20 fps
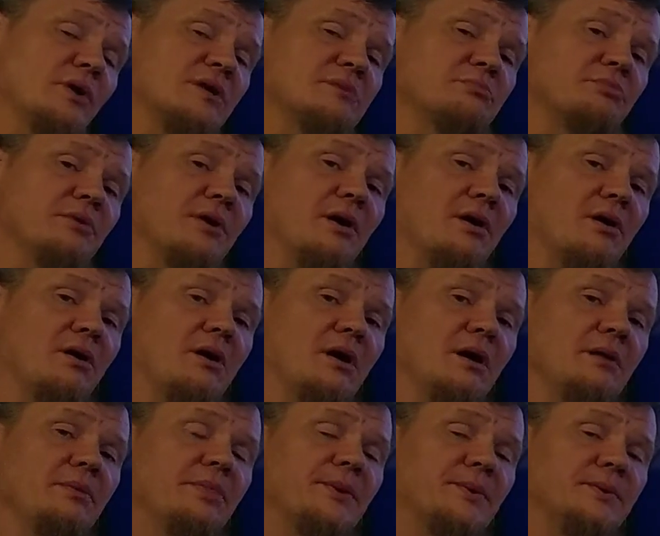brought
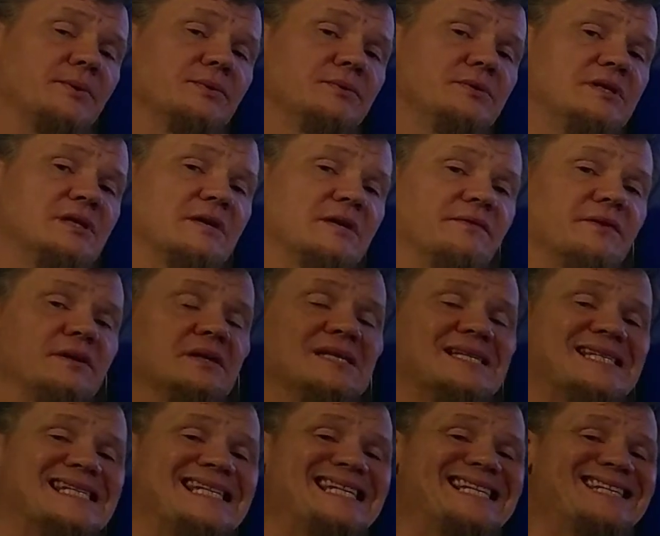on through different
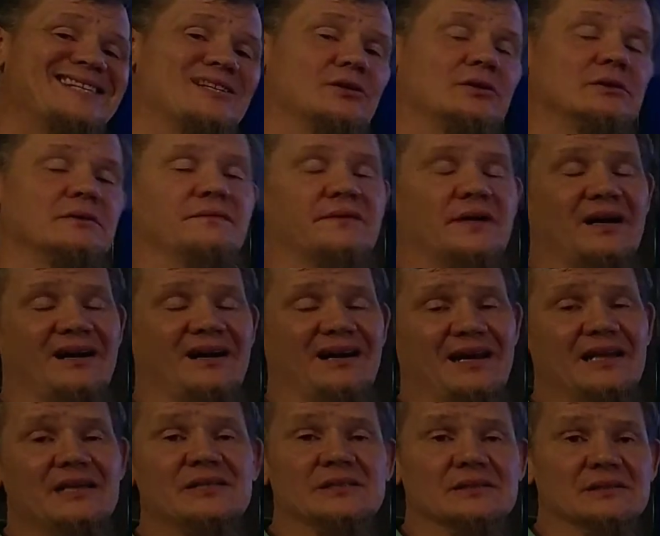seasonal
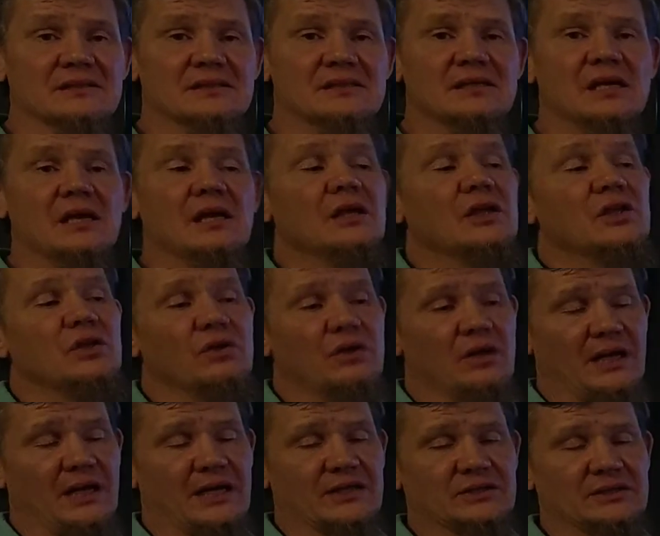variations, you can
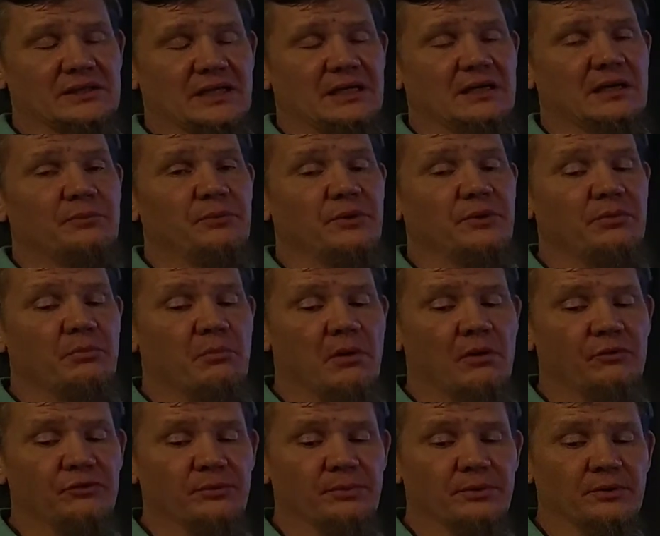actually end up with
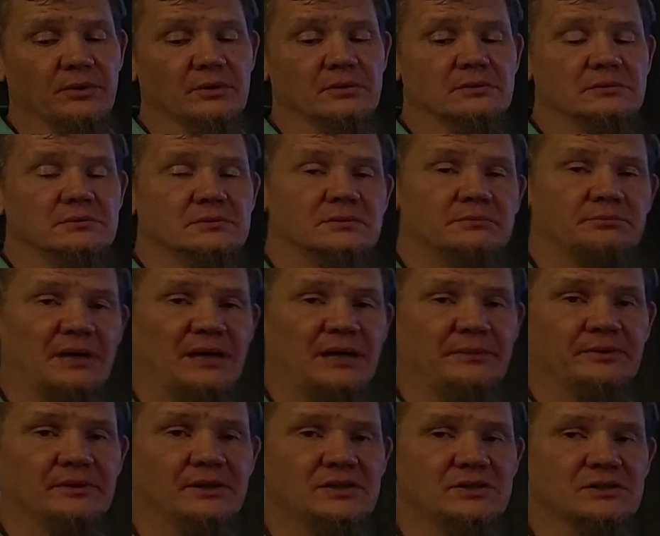multiple
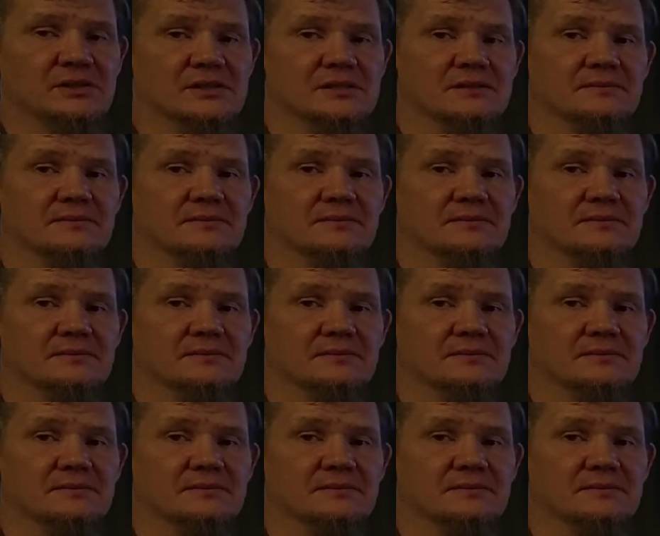populations.